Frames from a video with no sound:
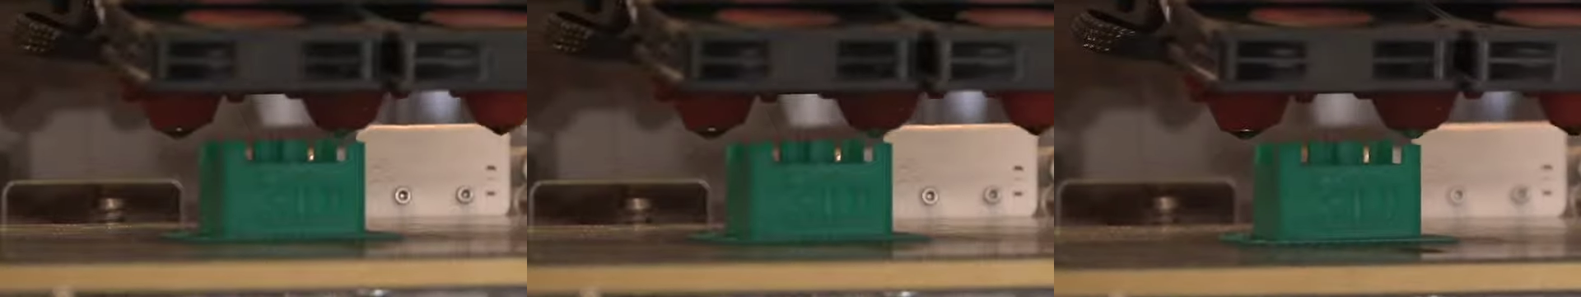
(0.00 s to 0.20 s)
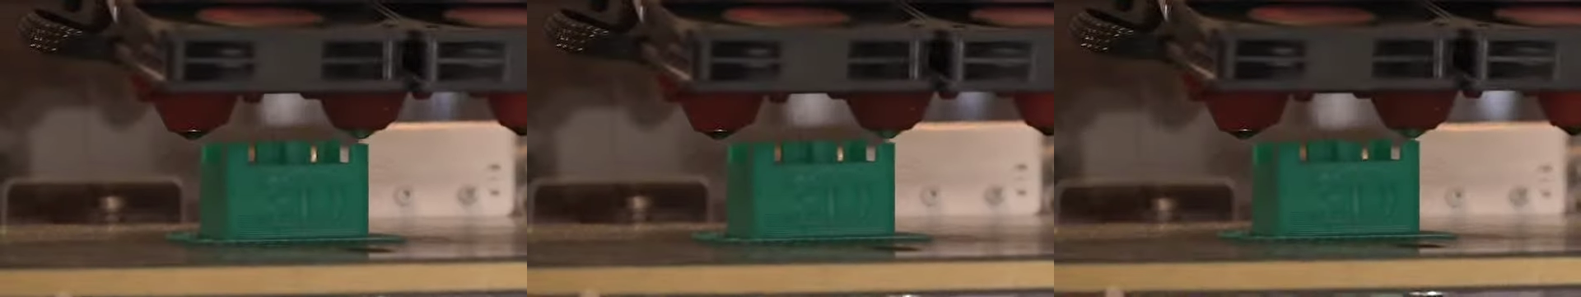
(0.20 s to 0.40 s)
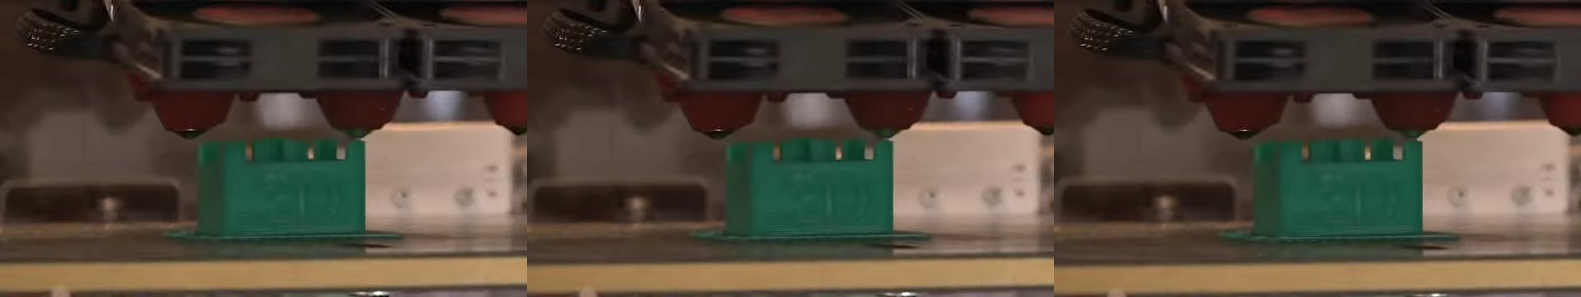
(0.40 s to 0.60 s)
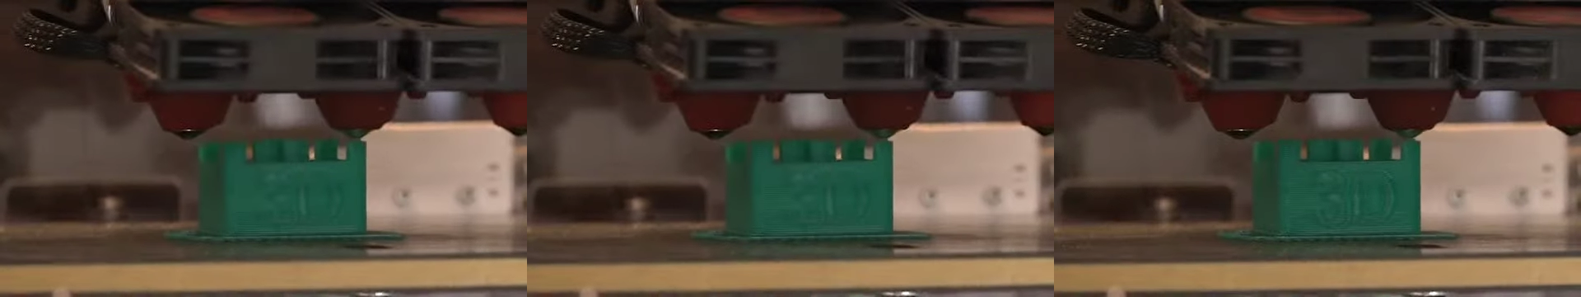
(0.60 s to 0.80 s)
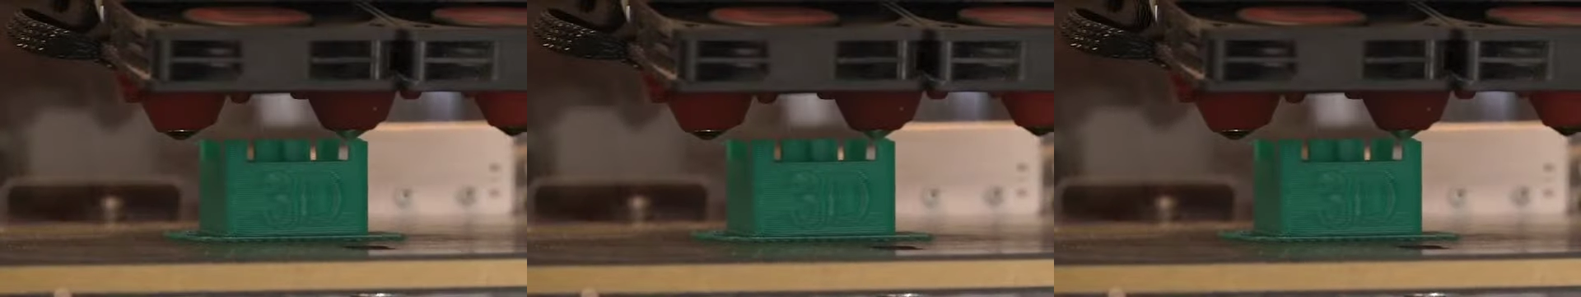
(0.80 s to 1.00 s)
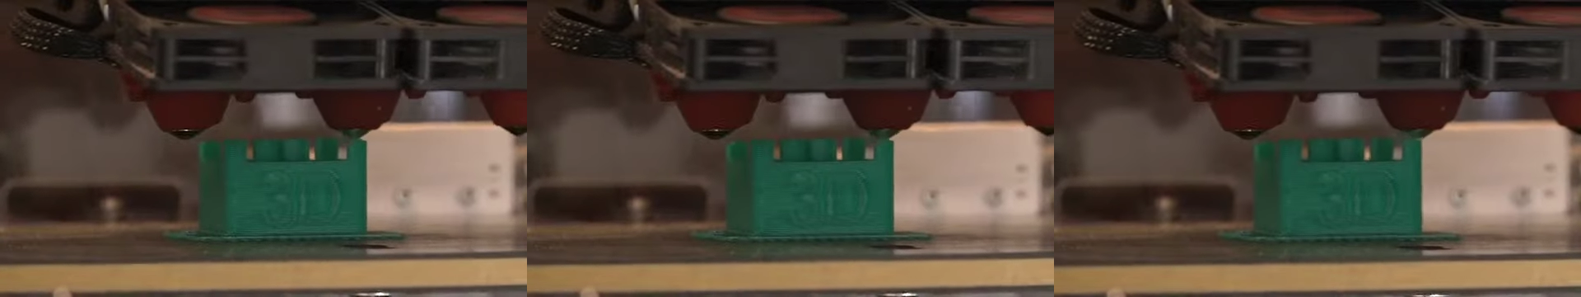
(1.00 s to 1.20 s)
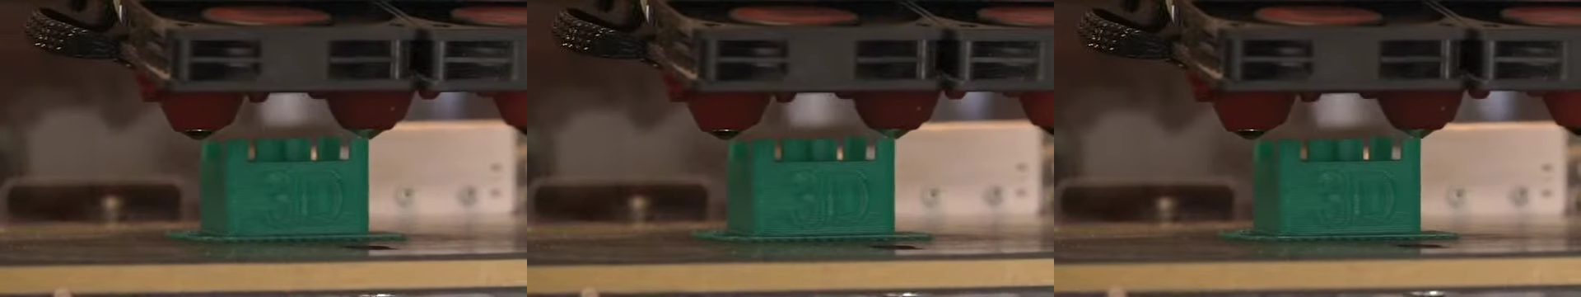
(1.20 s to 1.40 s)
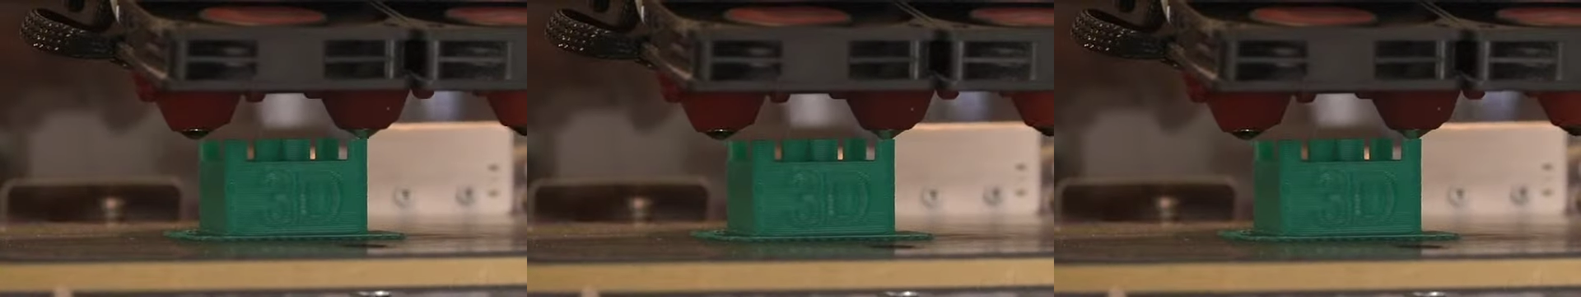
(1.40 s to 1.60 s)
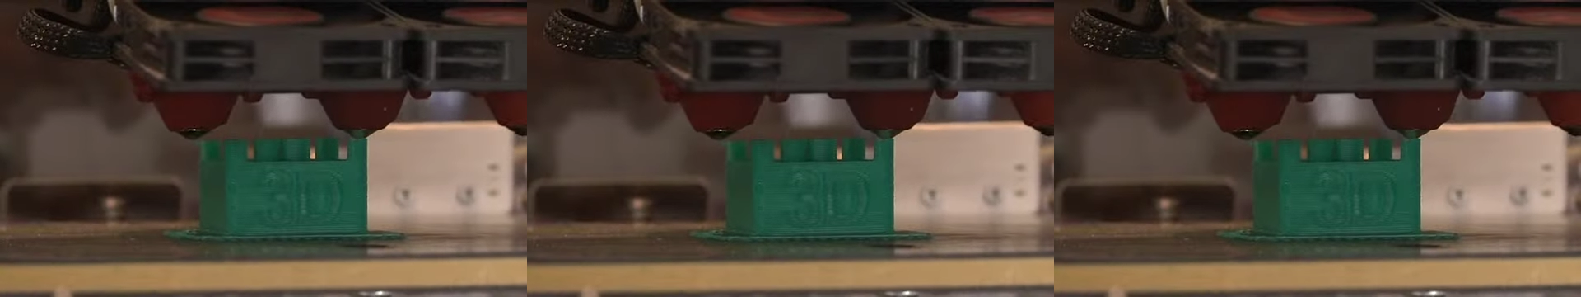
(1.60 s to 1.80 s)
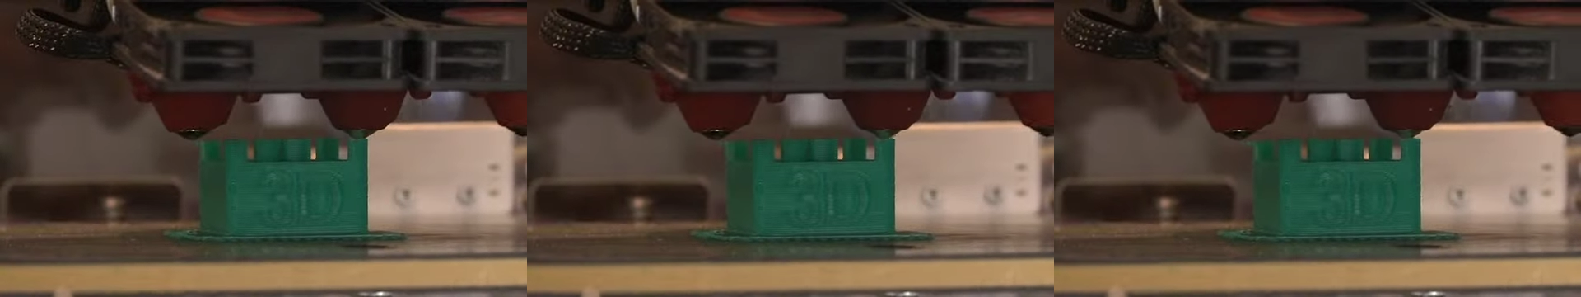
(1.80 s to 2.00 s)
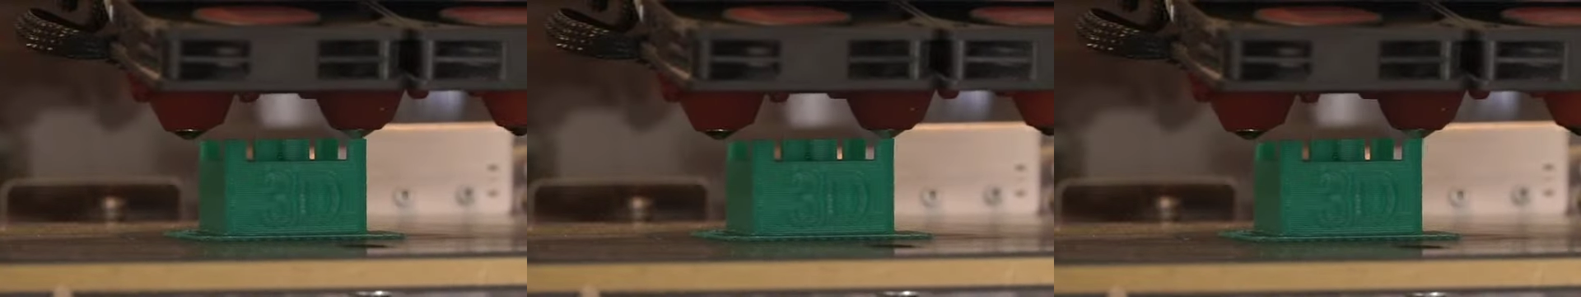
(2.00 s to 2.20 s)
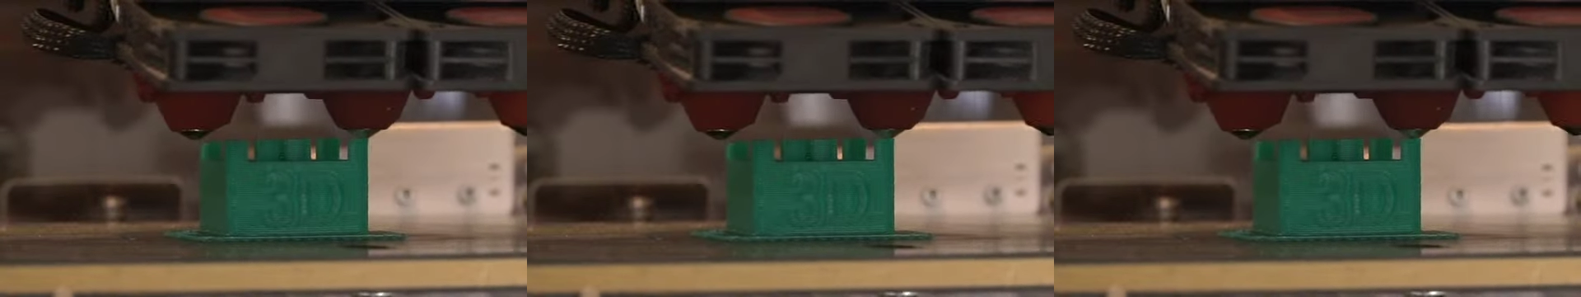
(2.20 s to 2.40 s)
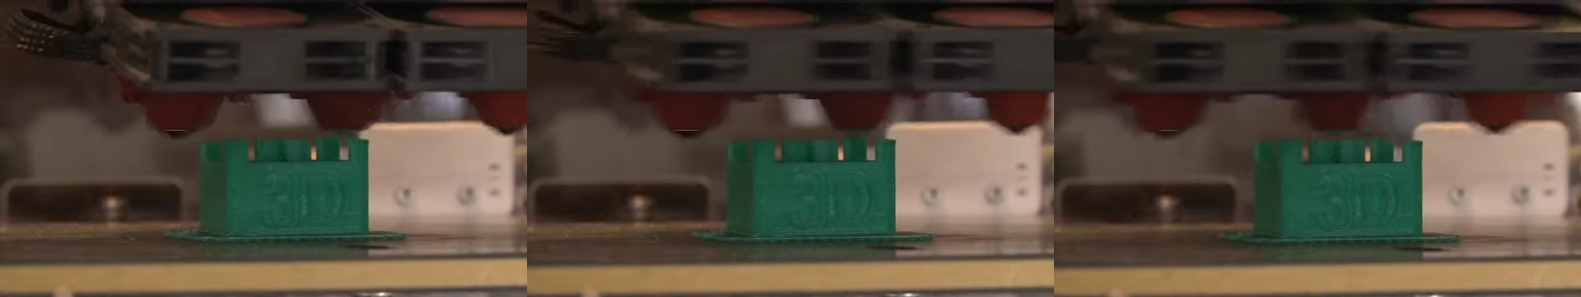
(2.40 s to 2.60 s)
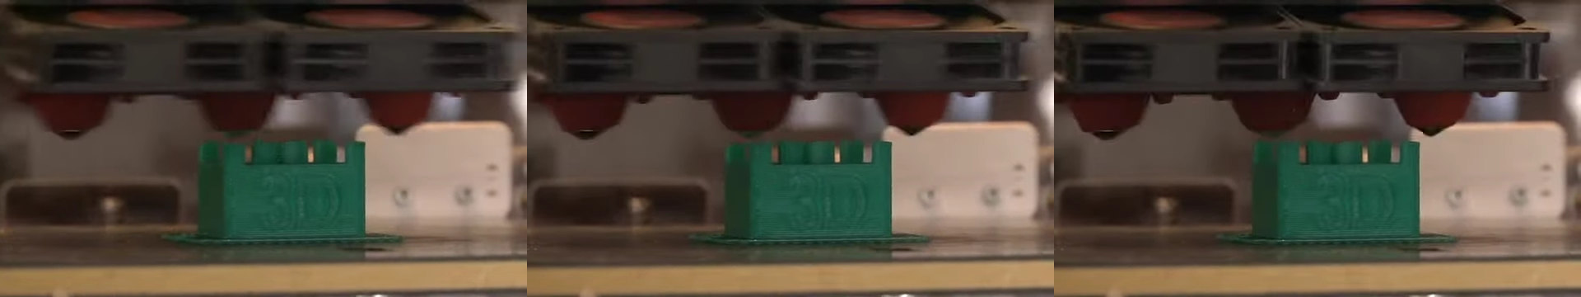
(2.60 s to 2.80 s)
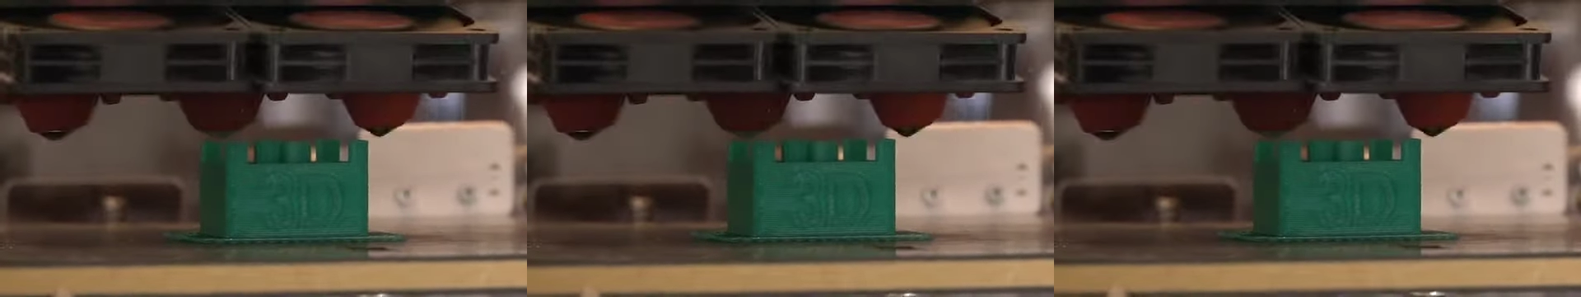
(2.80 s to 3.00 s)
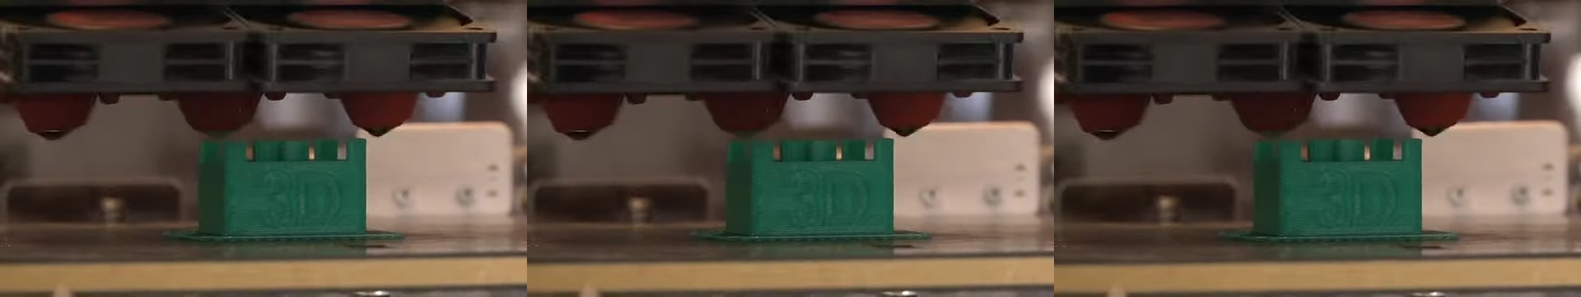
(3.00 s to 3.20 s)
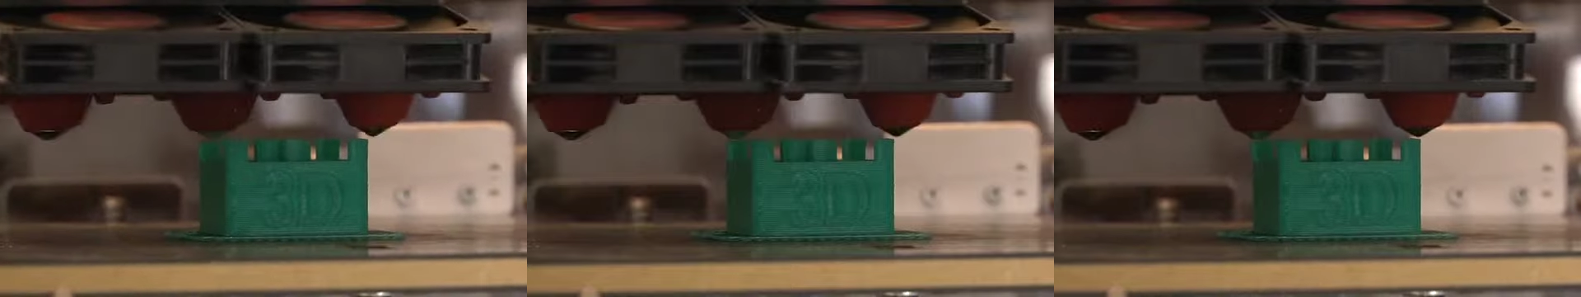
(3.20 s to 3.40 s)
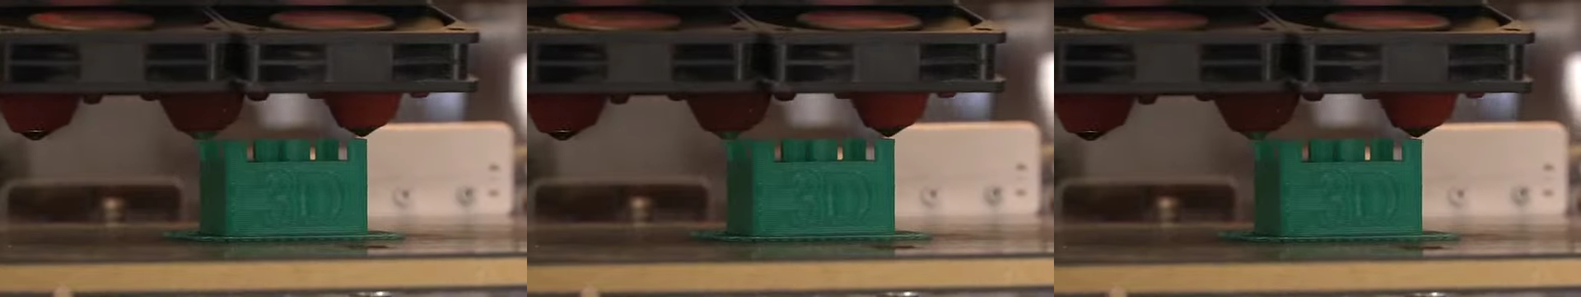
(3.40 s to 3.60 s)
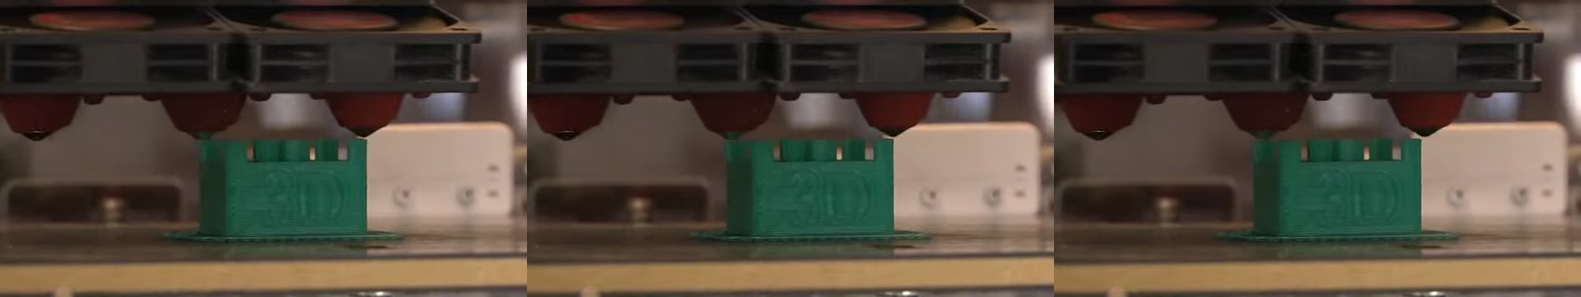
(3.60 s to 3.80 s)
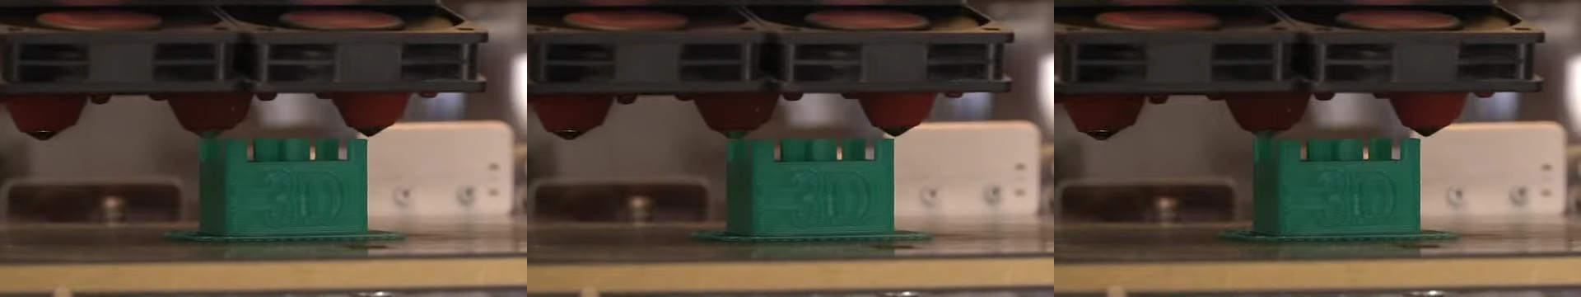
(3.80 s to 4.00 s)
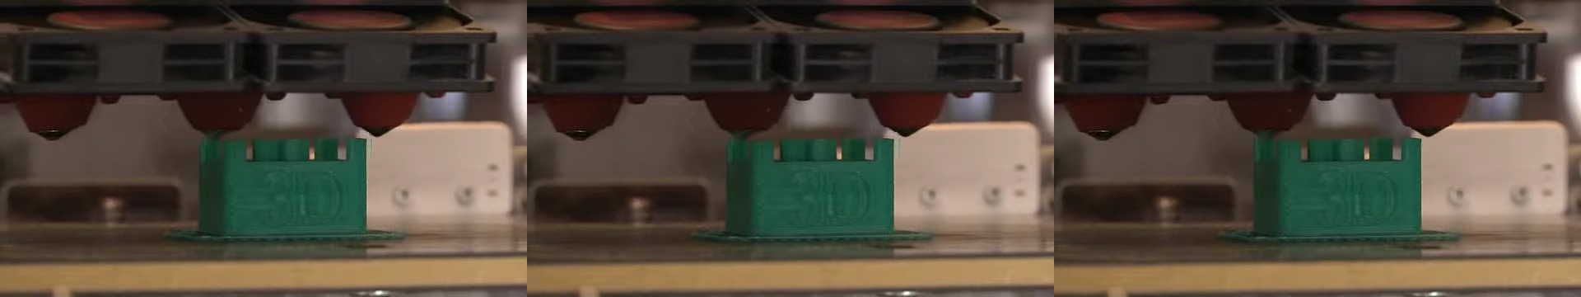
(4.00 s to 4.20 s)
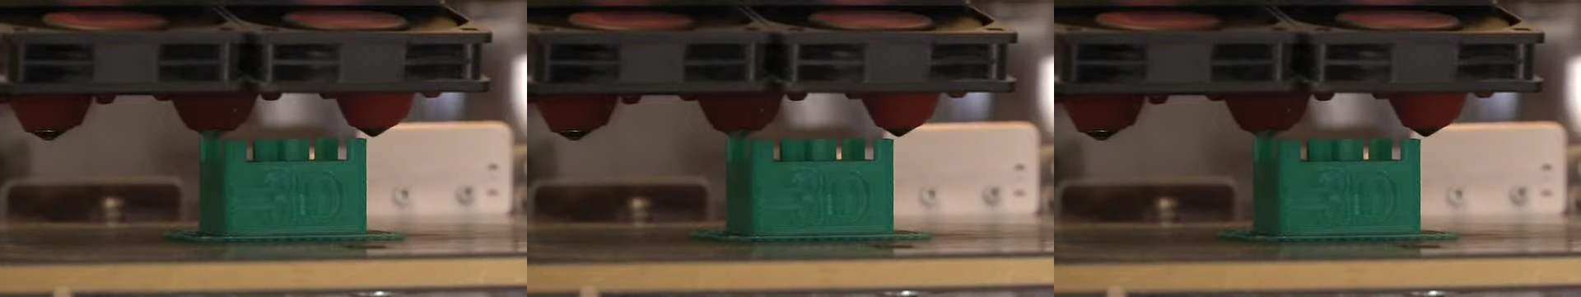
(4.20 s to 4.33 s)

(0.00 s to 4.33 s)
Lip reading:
(no speaker visible)